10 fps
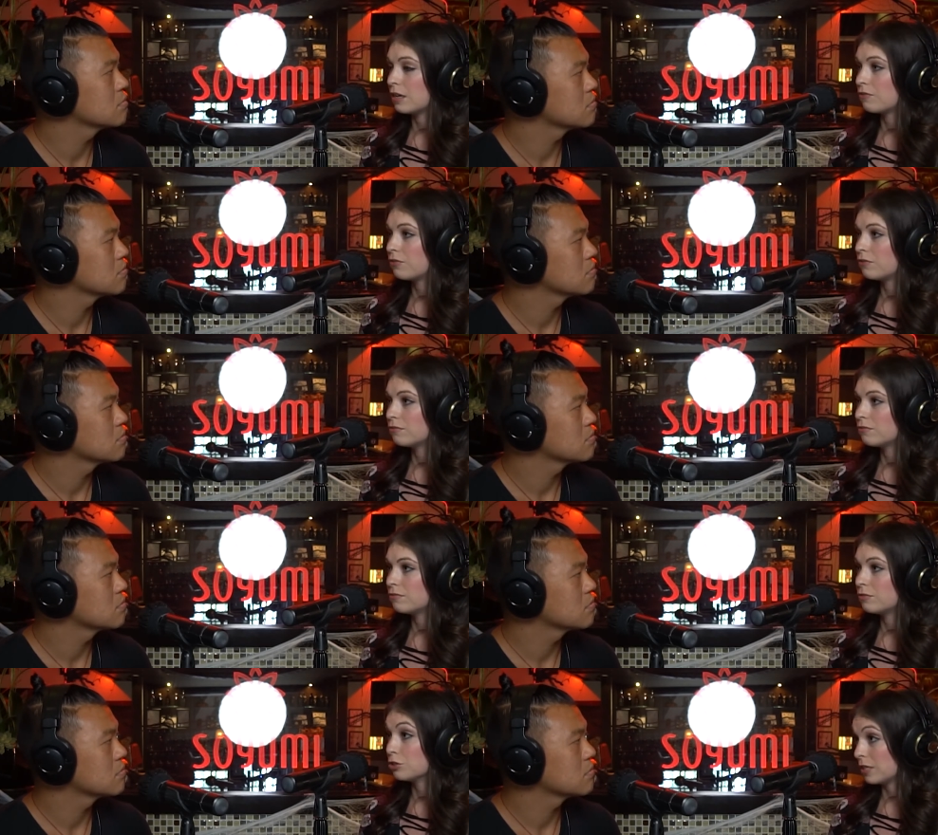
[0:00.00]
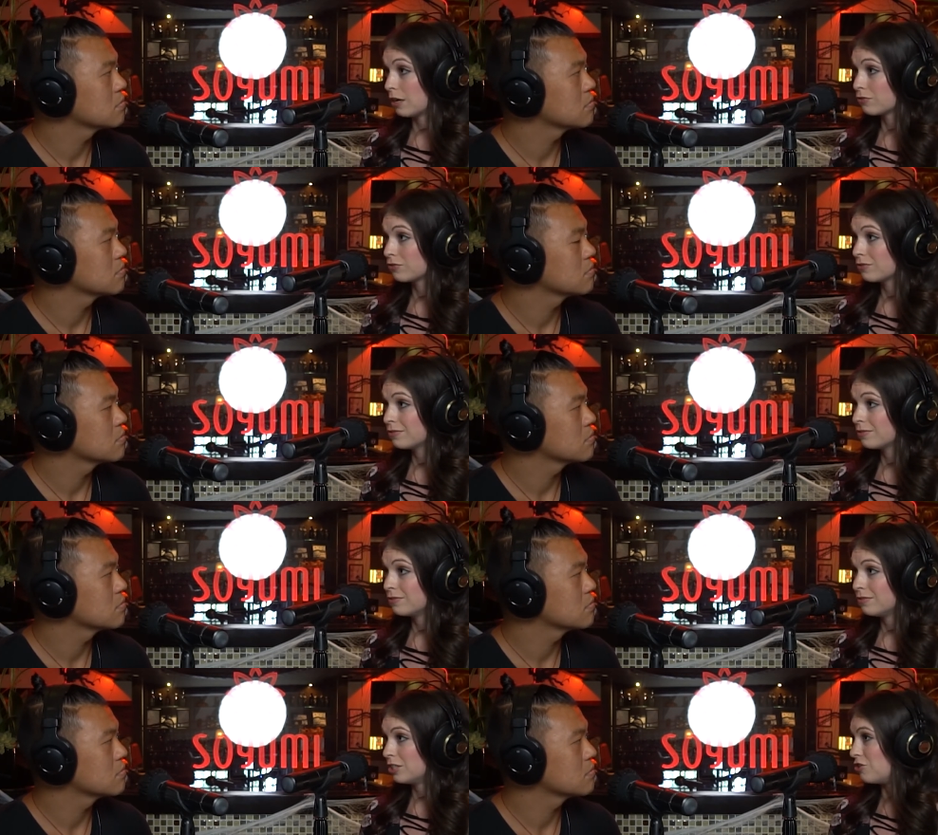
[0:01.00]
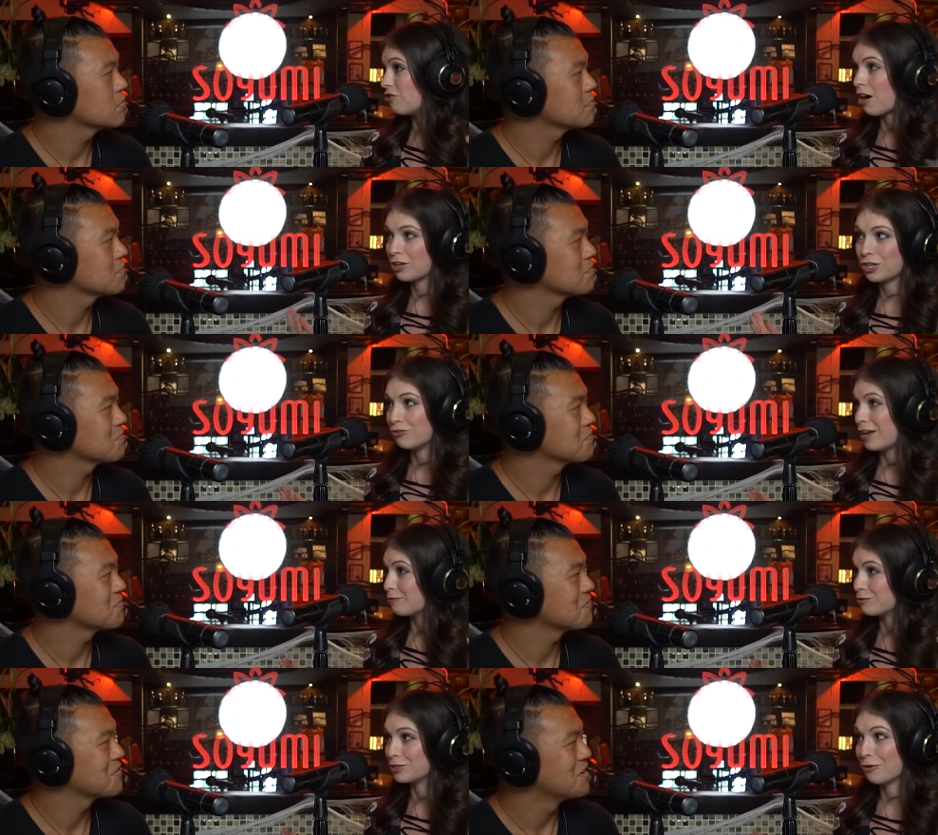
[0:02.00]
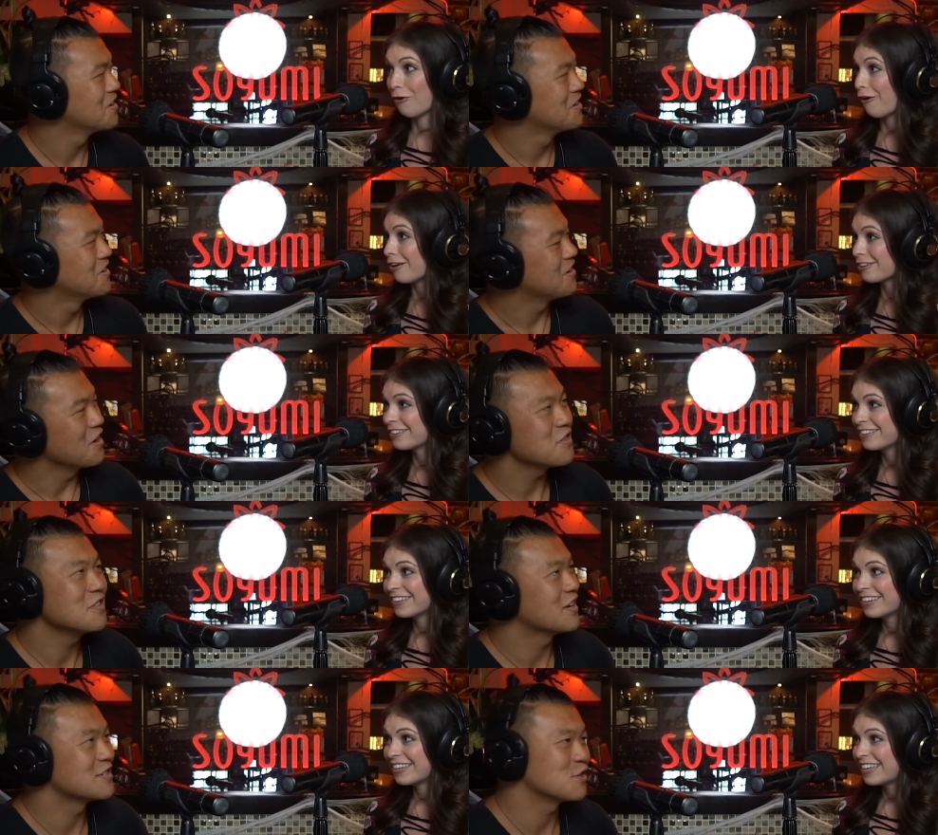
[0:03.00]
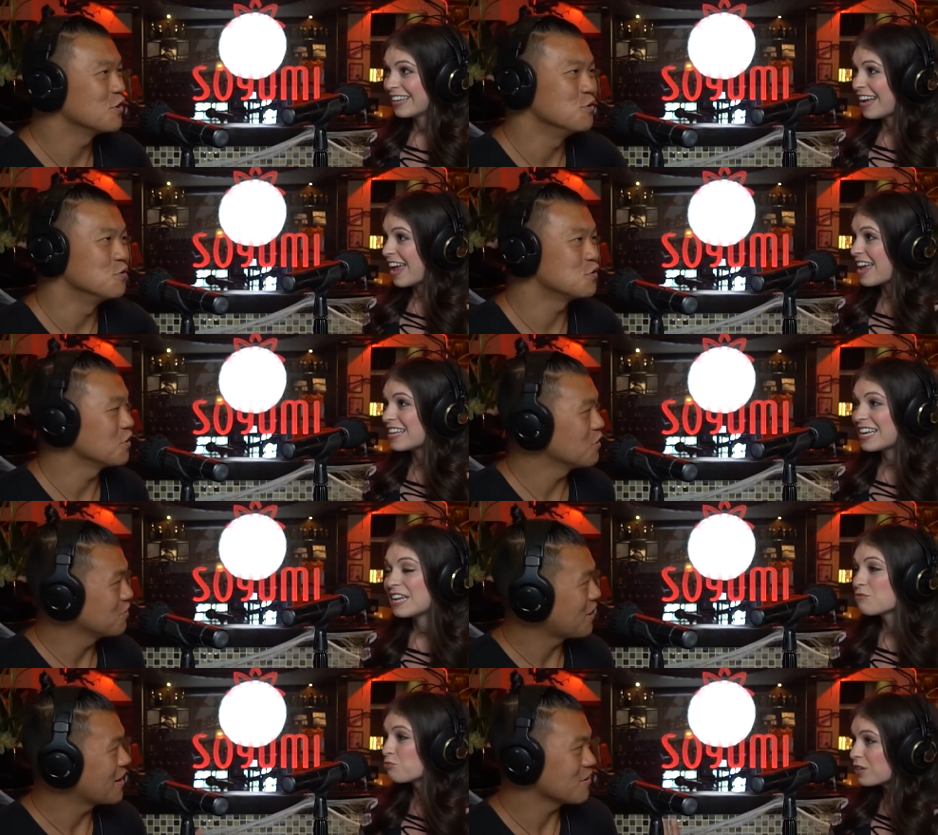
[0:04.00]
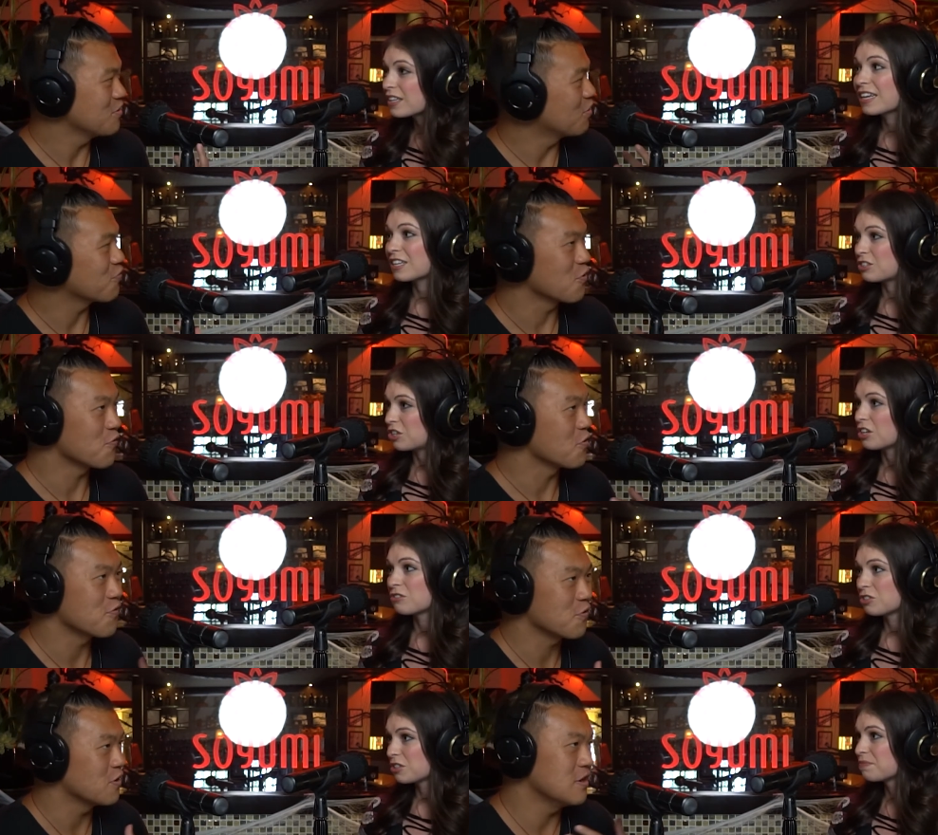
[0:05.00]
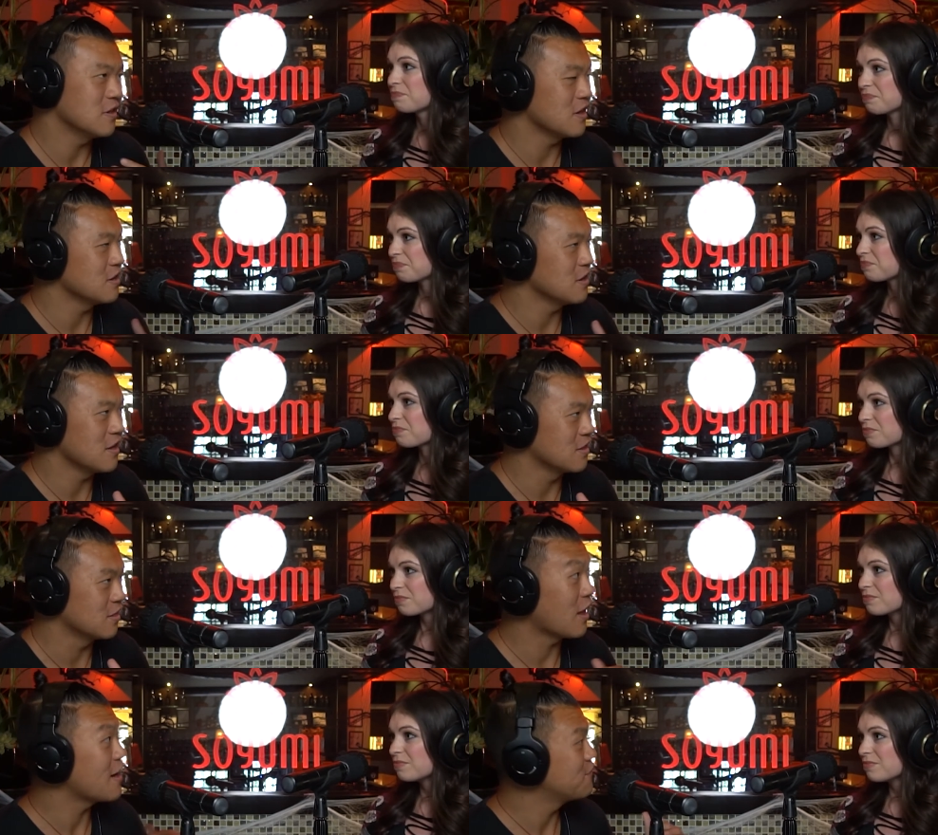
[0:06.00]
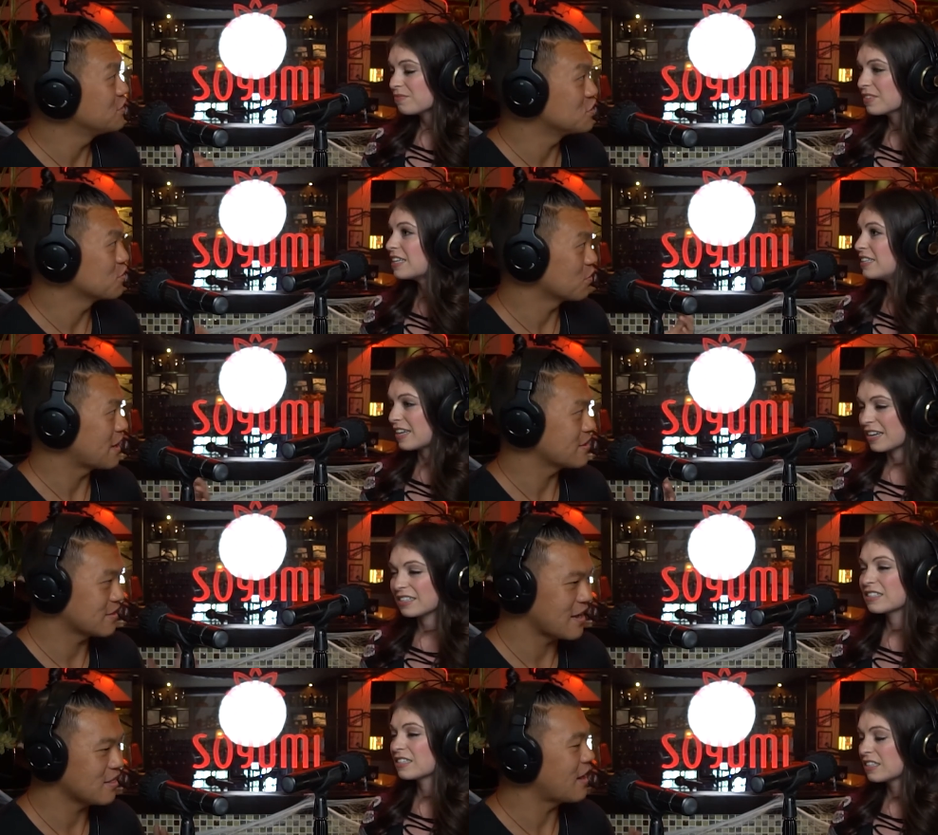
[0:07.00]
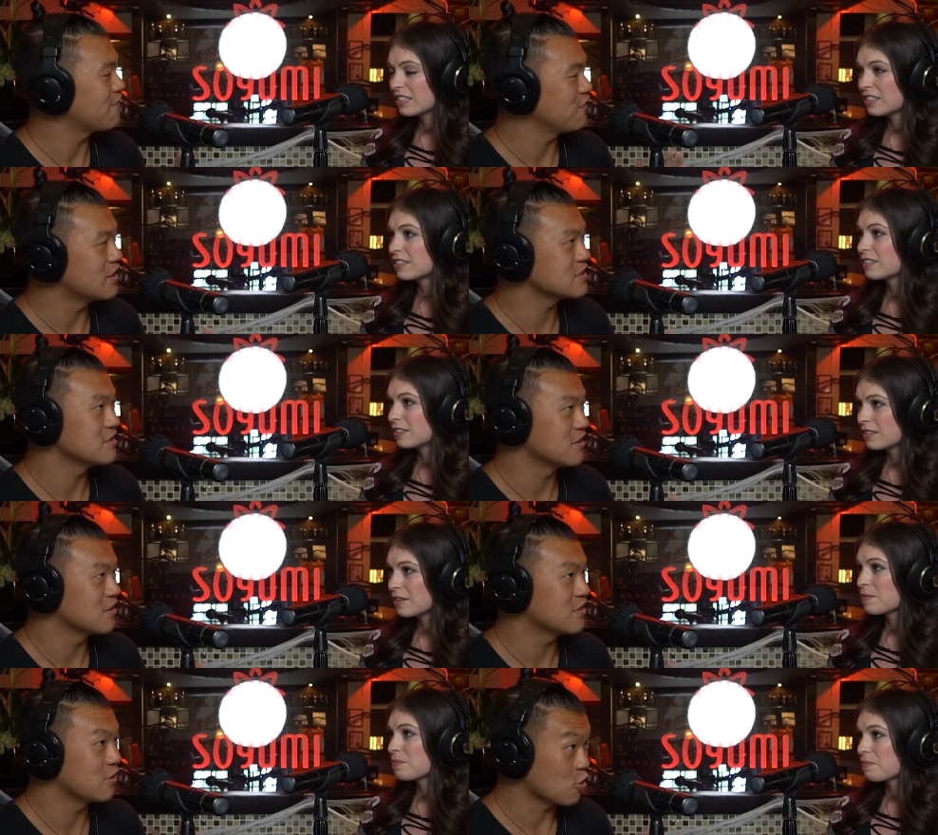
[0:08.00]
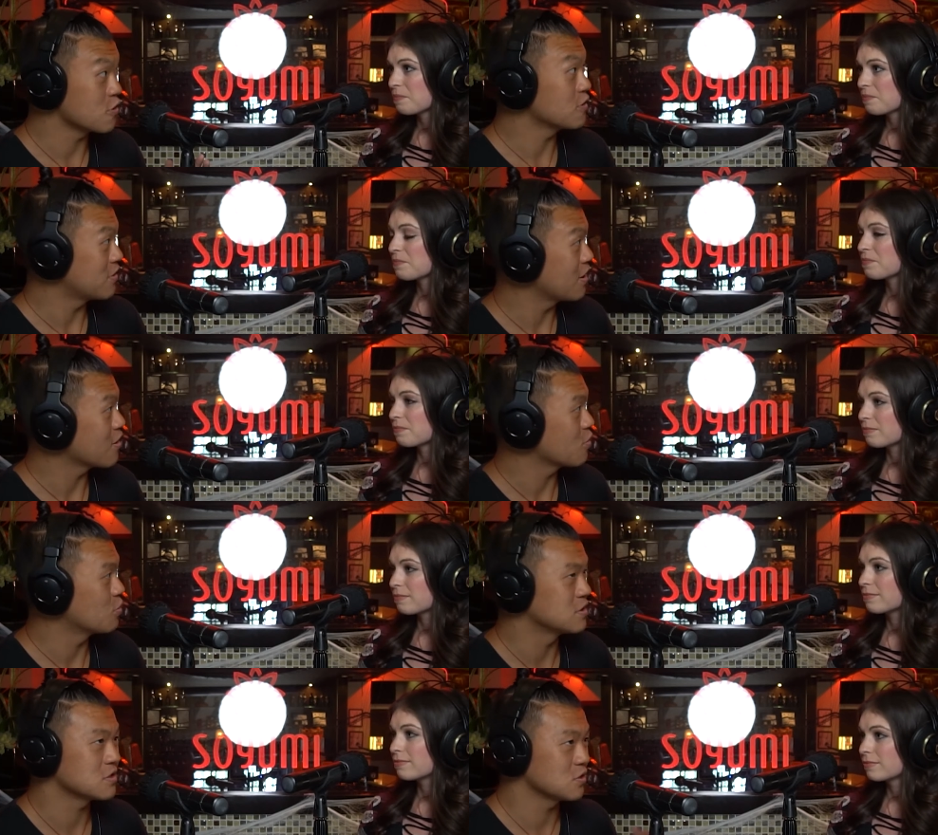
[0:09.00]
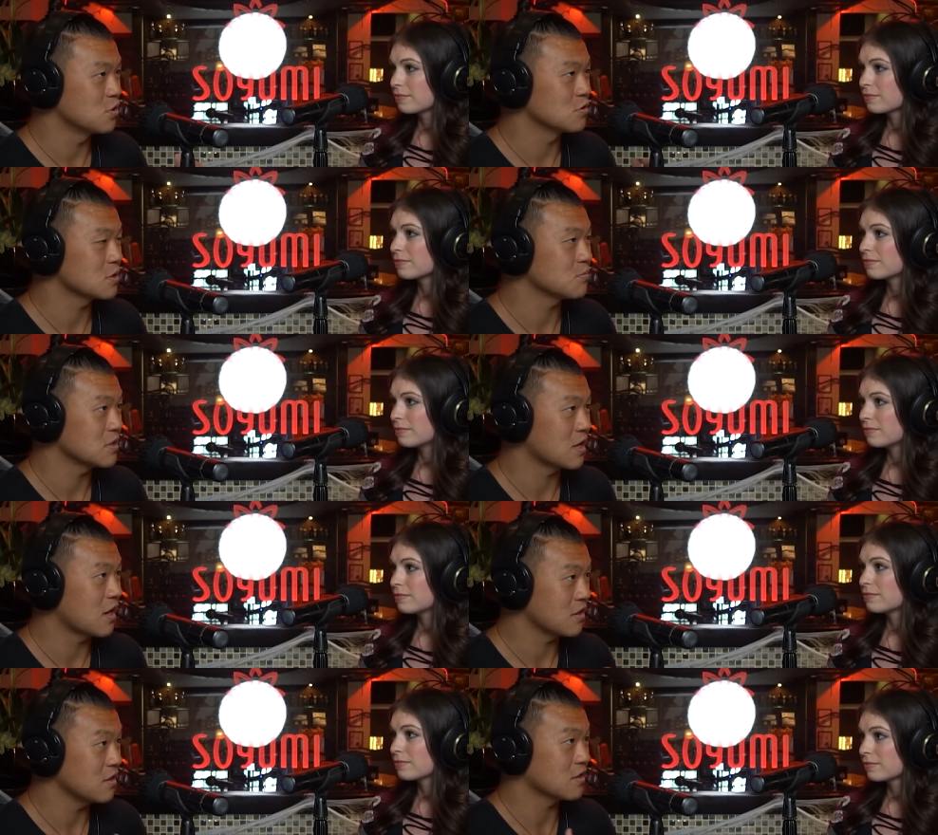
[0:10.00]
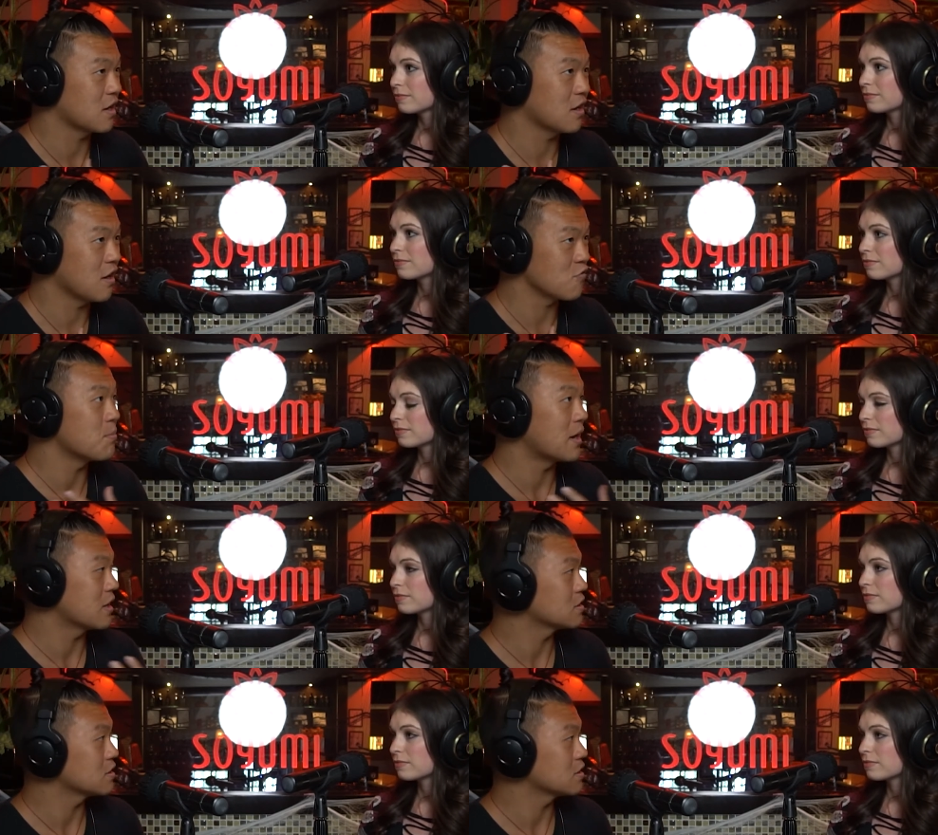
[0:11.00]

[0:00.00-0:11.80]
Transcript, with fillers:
Speaker 1: of yourself to knock you down so hard. I think that's huge. You it, know, it like really you know, for, for, for,
Speaker 2: in, in, in life in general, yes. that, that life lesson learned there was, you know, something that I think that everybody